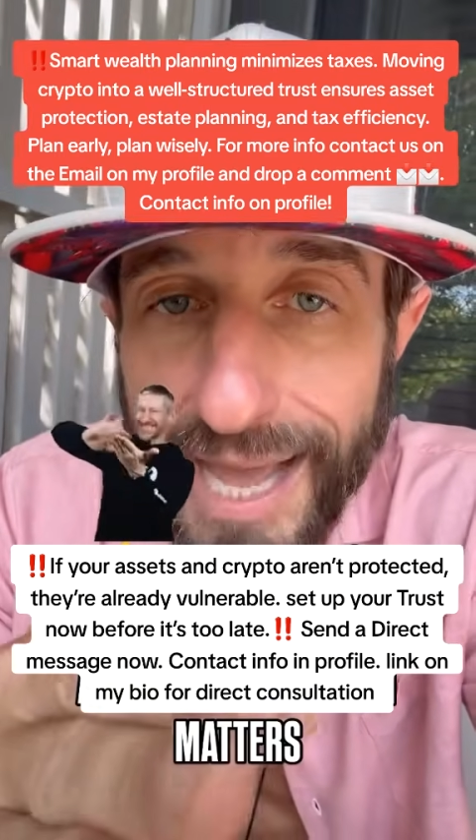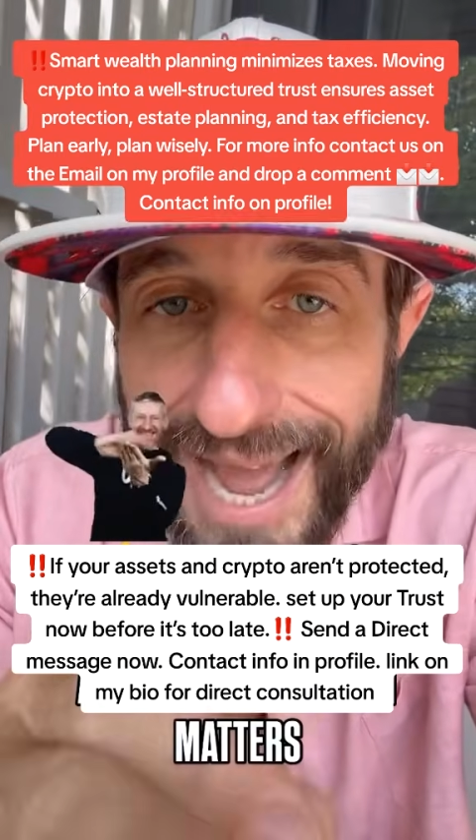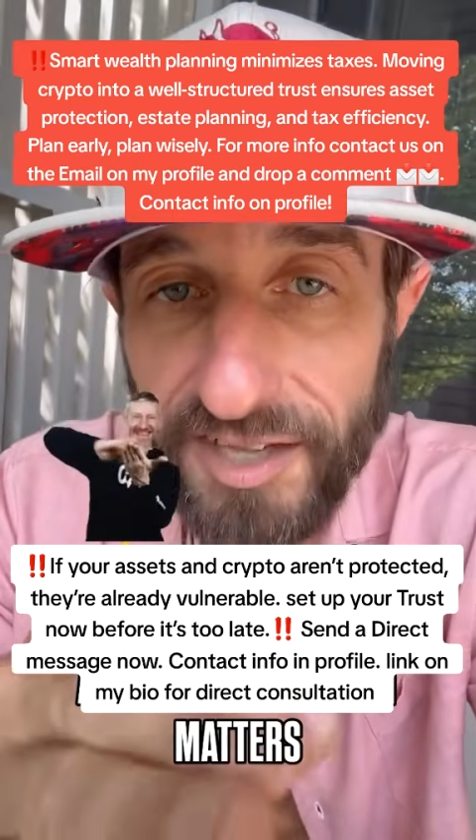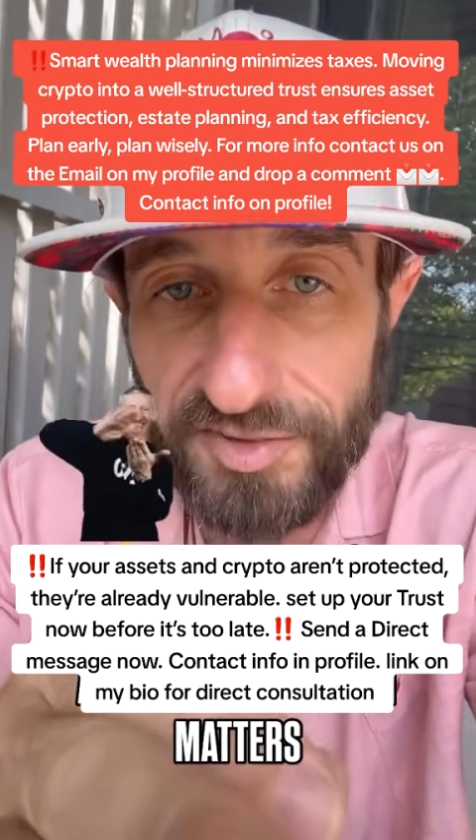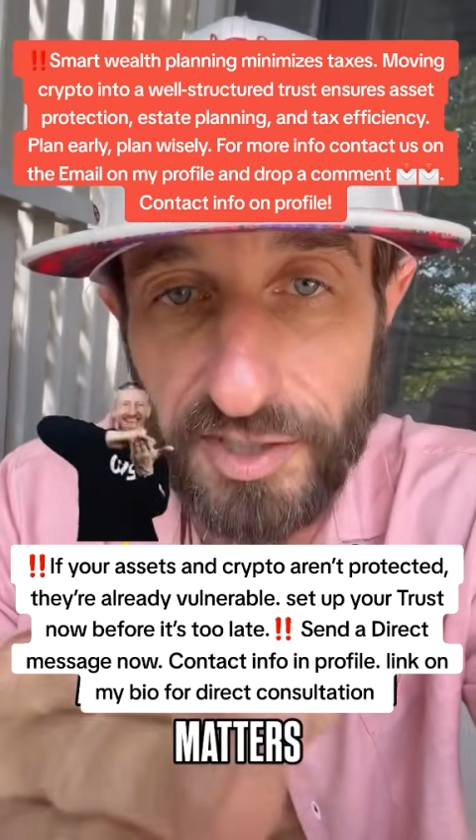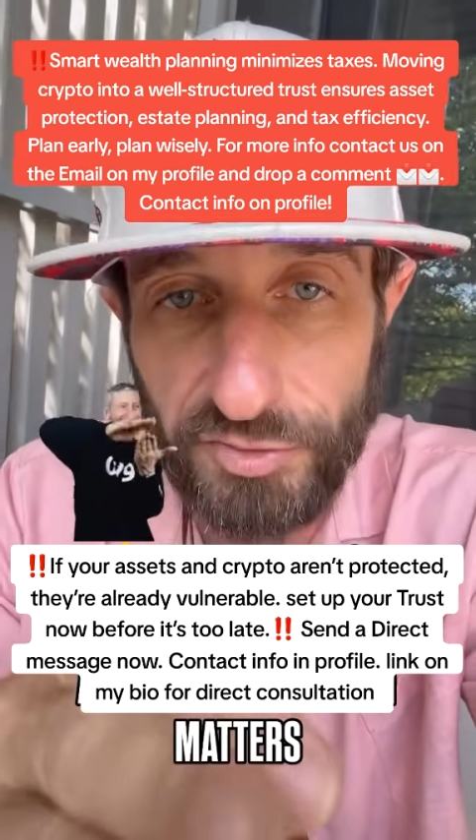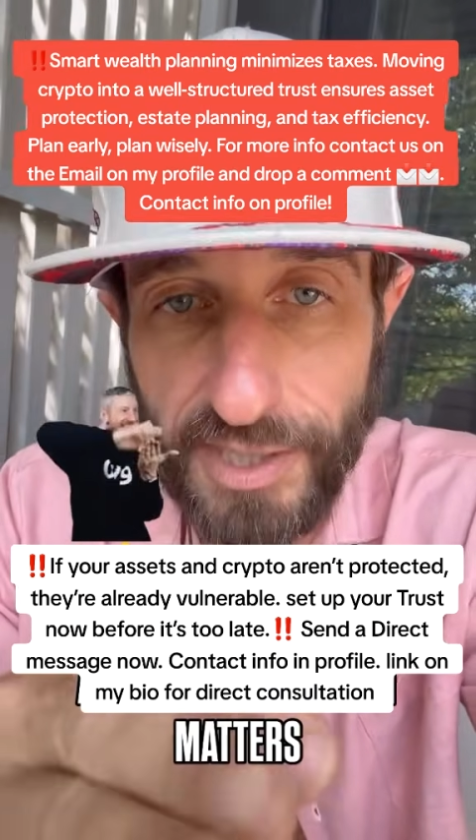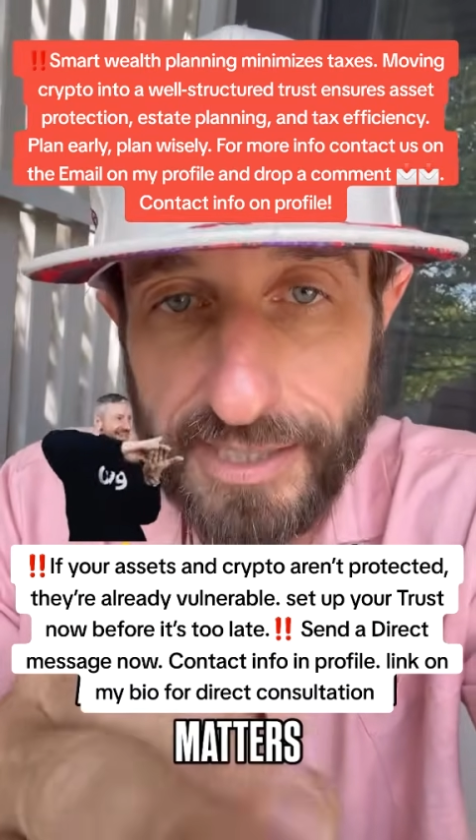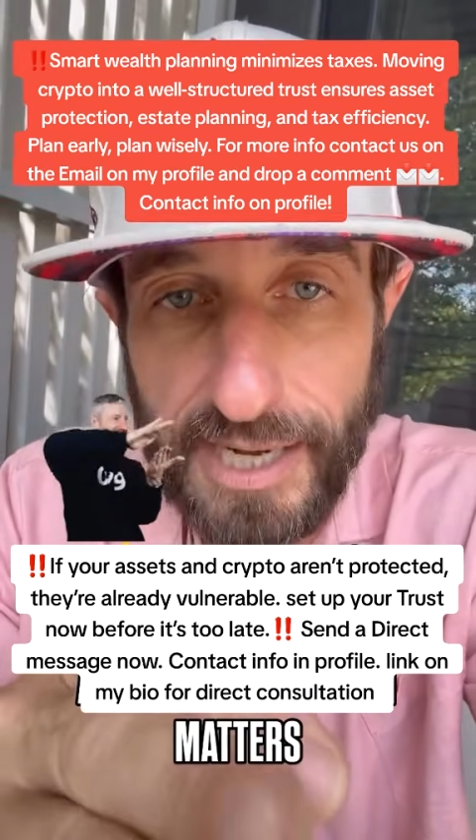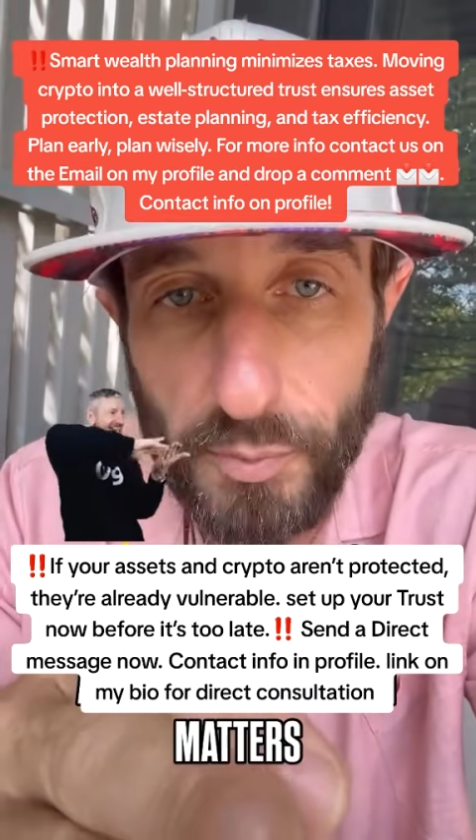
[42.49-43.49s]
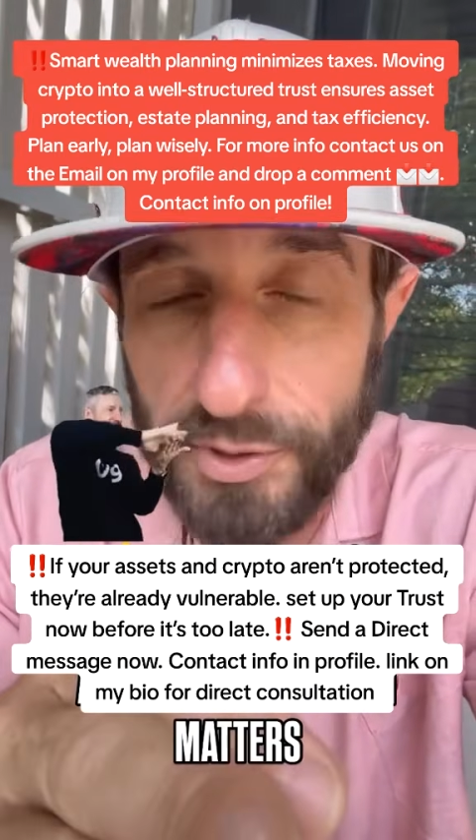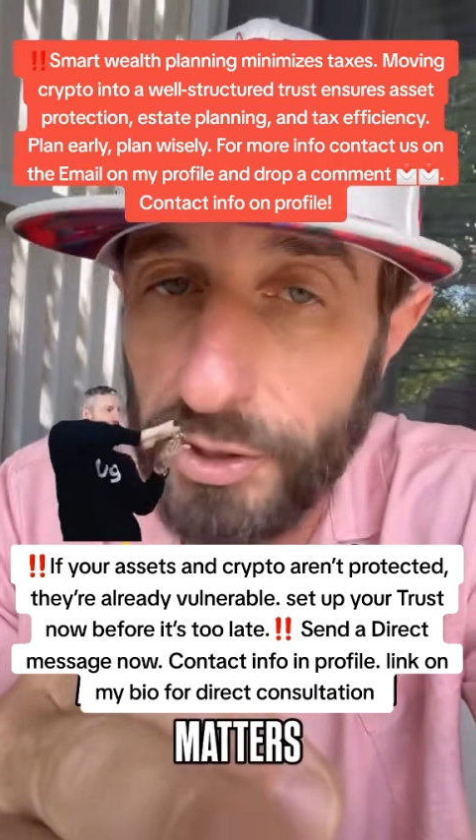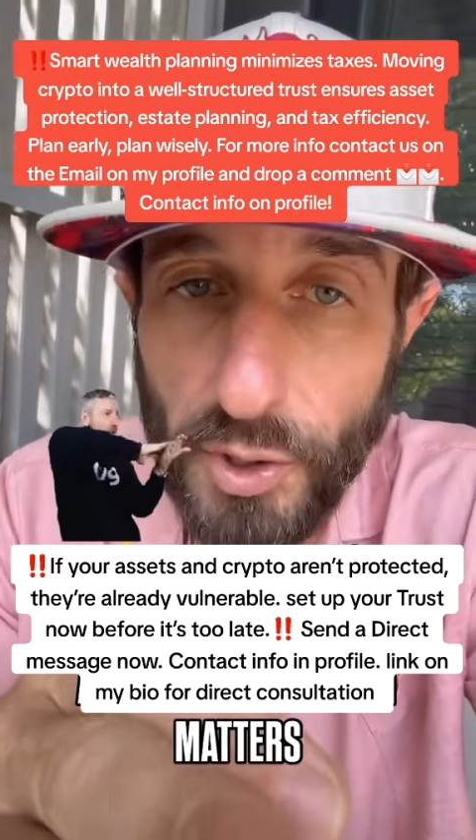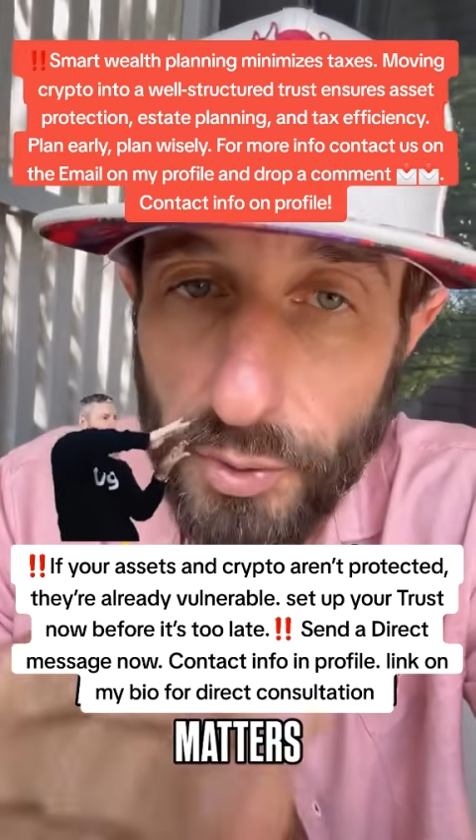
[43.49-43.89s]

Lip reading: assets right now, whether you own a